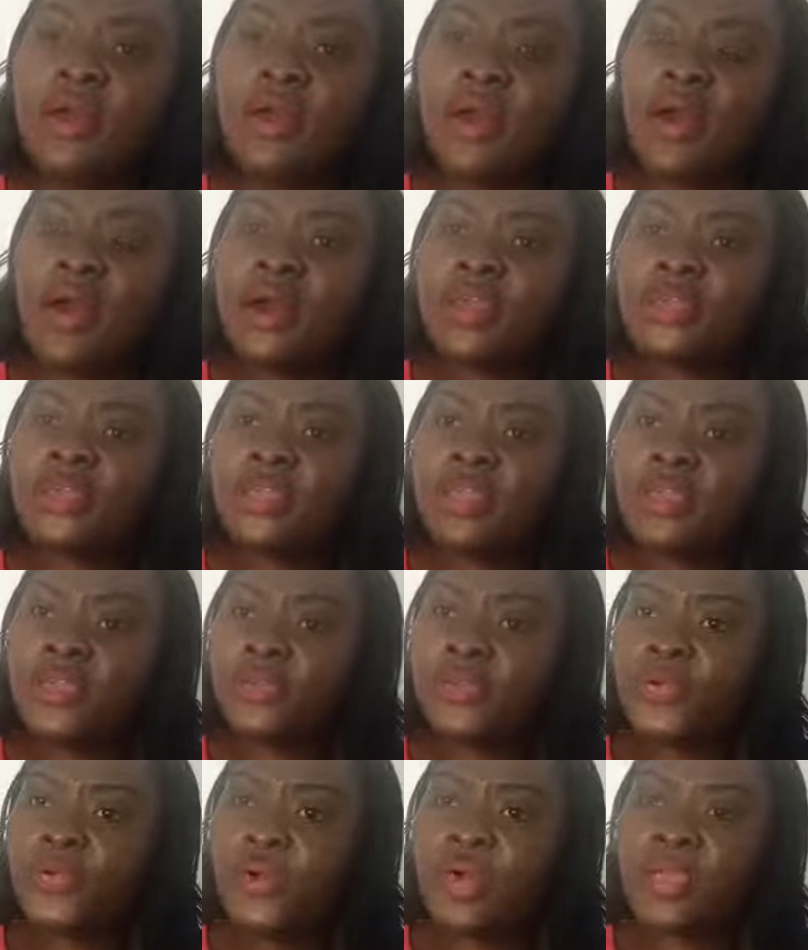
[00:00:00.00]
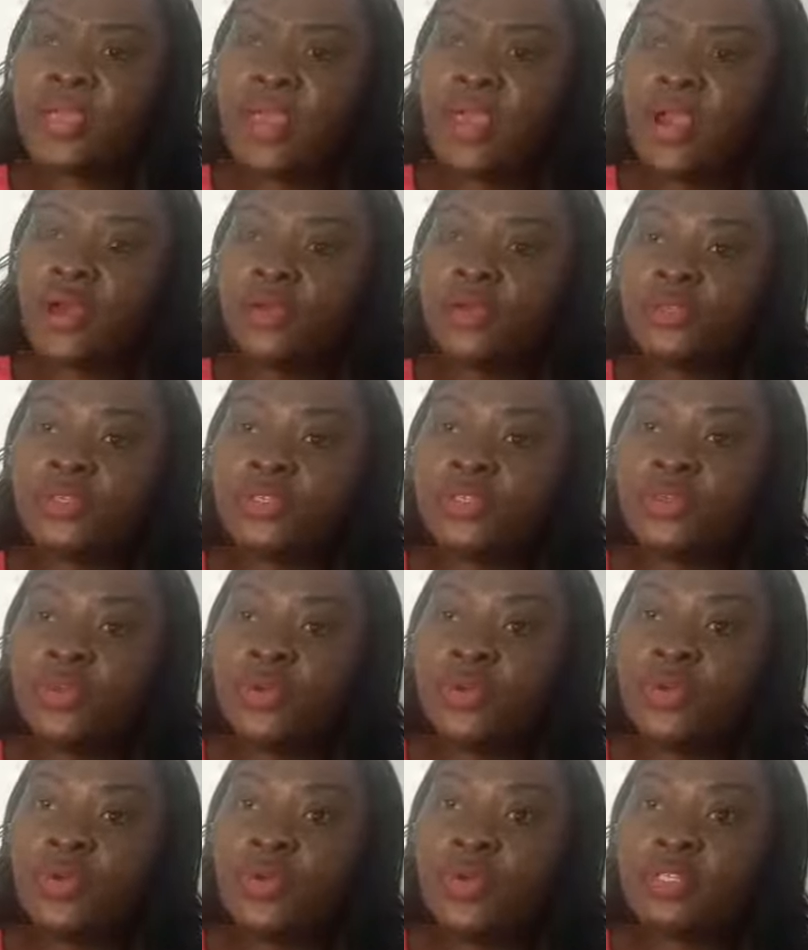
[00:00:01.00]
And everyone else
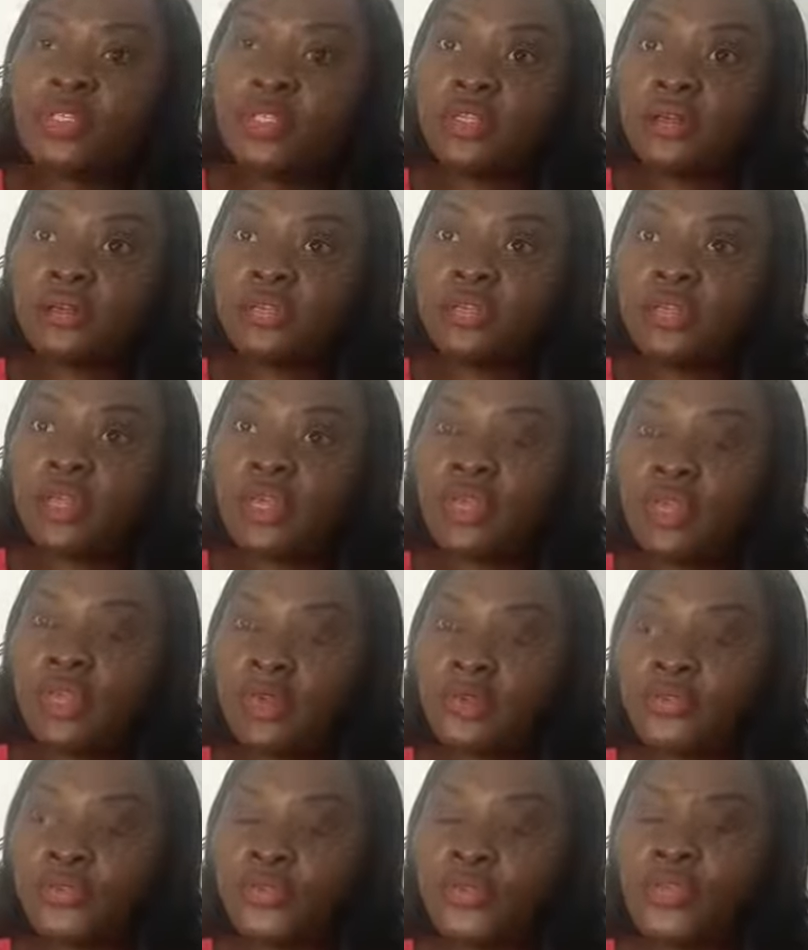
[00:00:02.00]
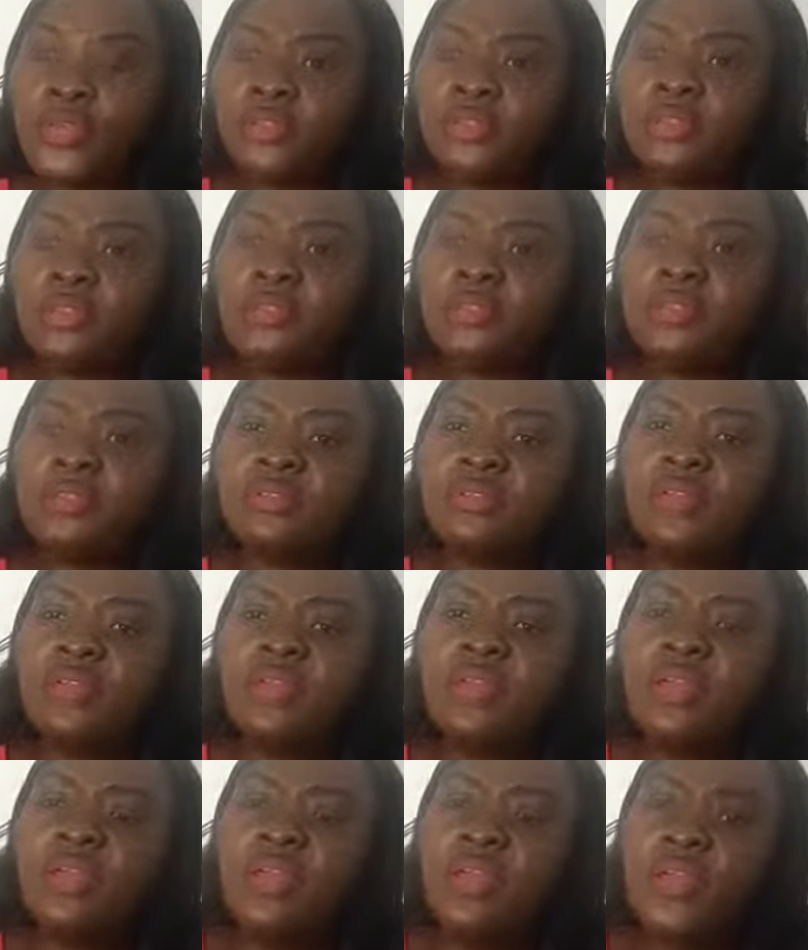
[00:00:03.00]
who has lost their loved ones,
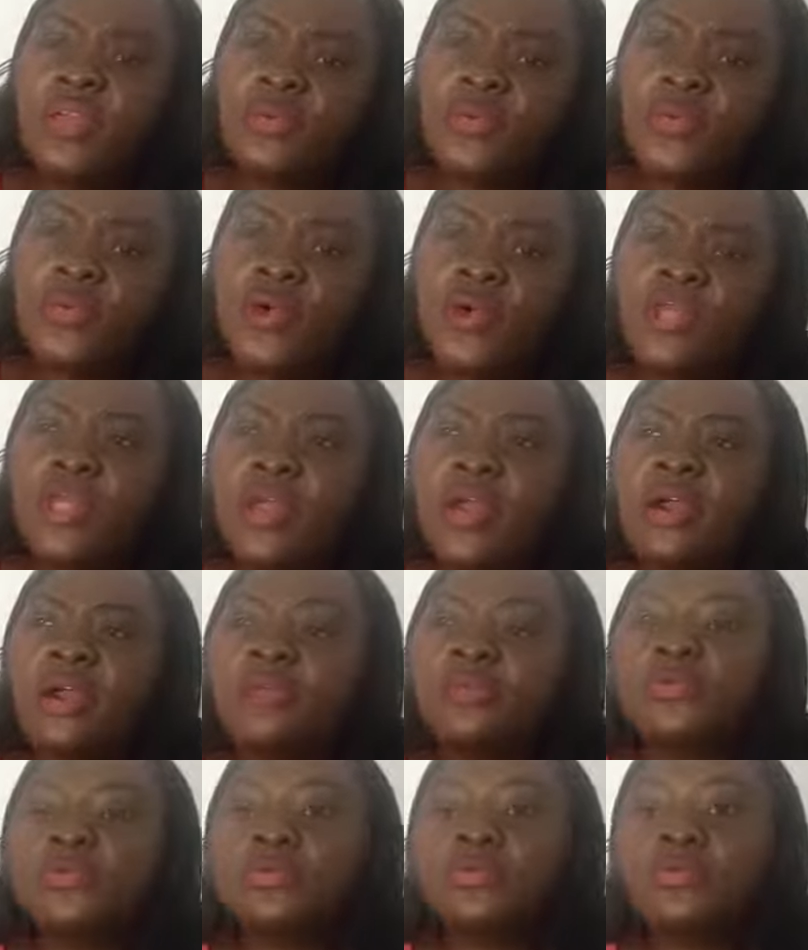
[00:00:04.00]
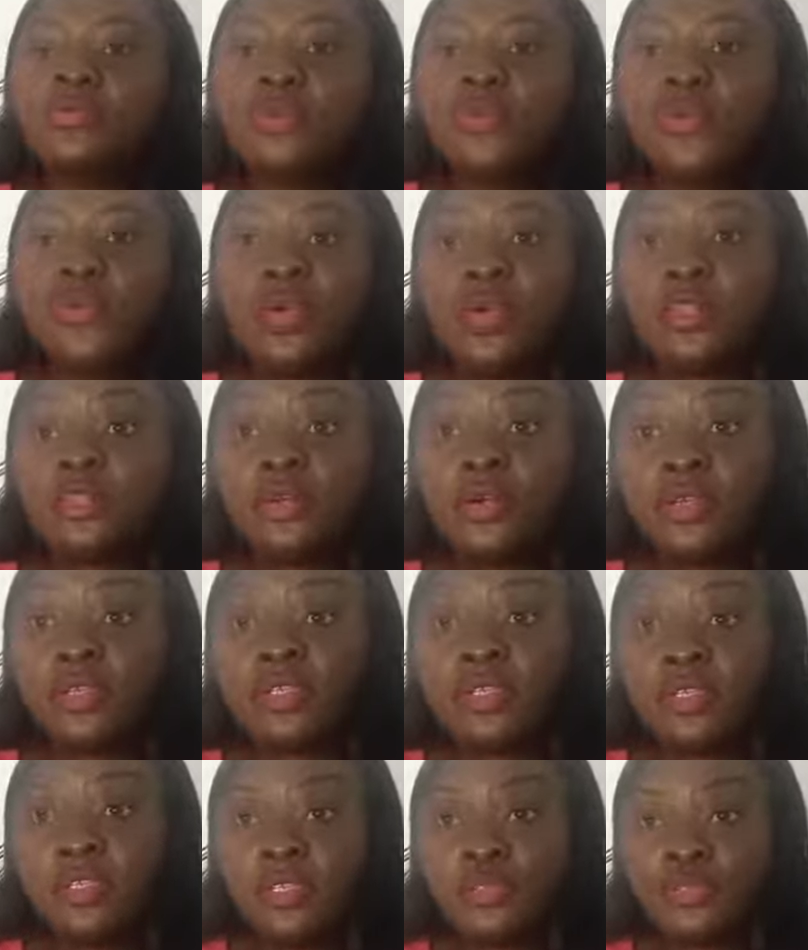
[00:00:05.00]
everyone else who has got
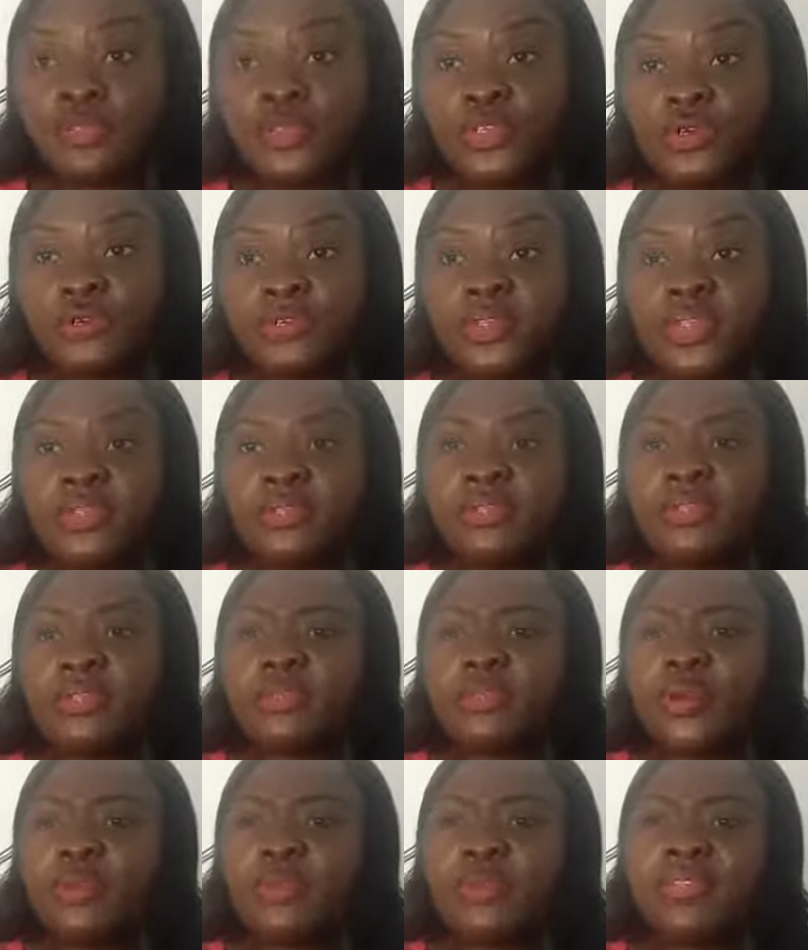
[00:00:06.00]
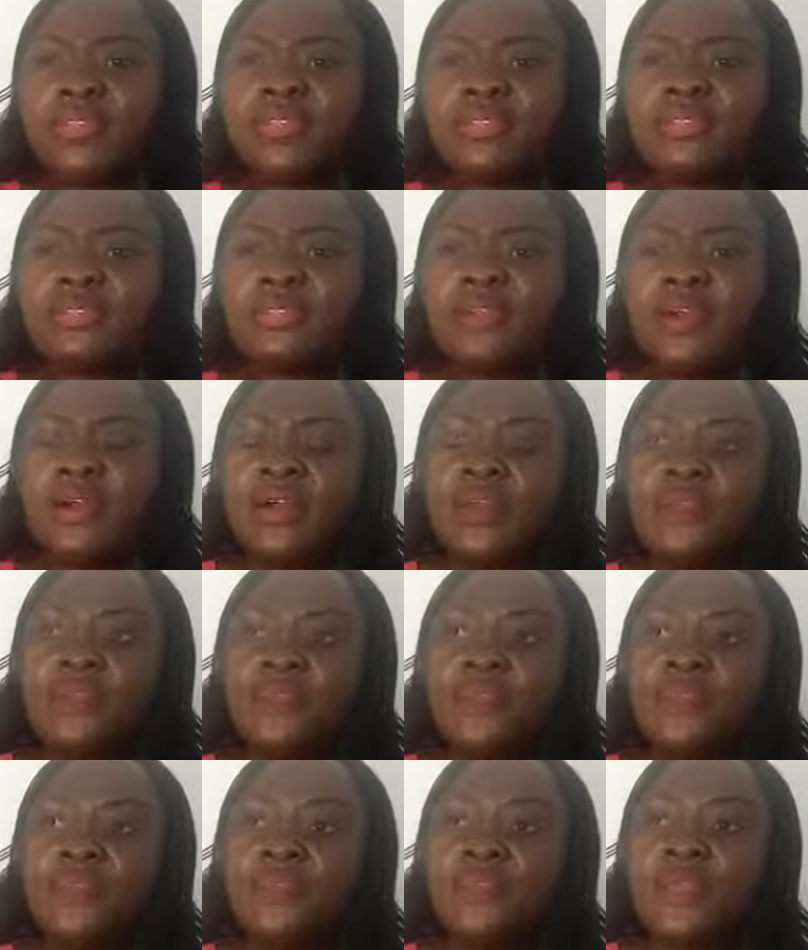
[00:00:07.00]
symptoms at this moment in time,
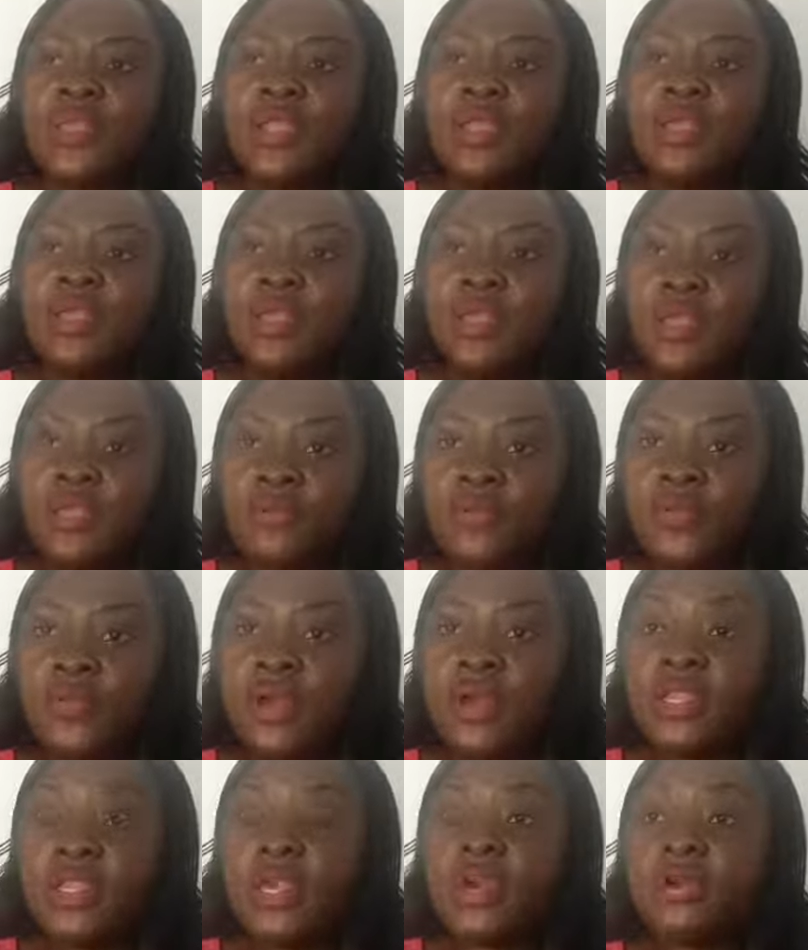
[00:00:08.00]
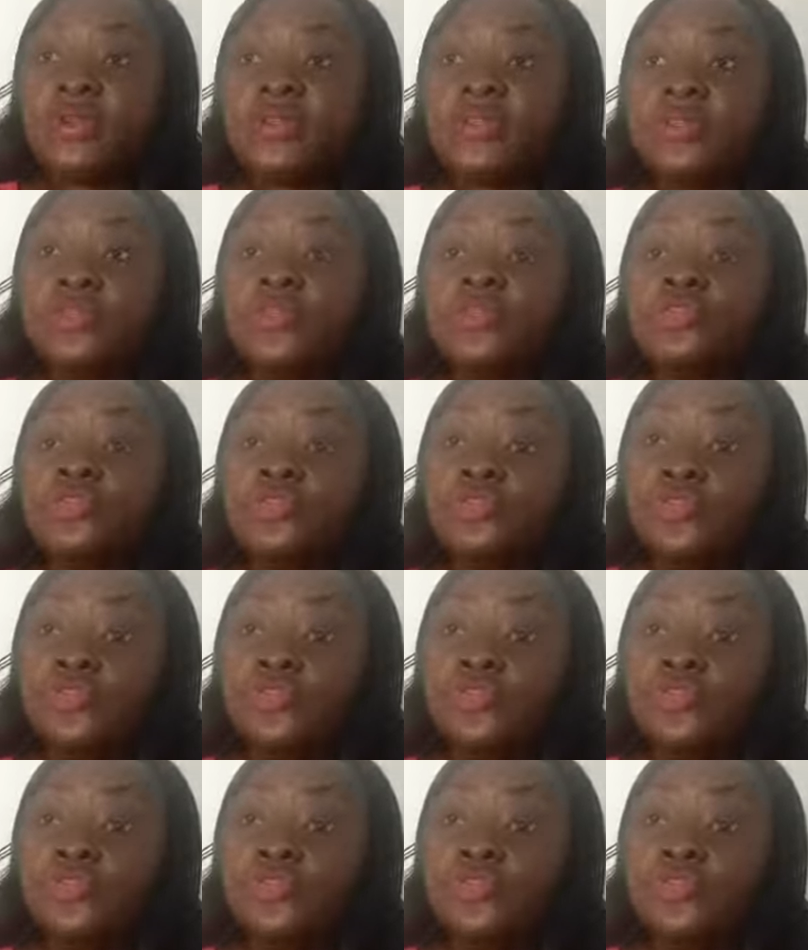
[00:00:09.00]
everyone else who is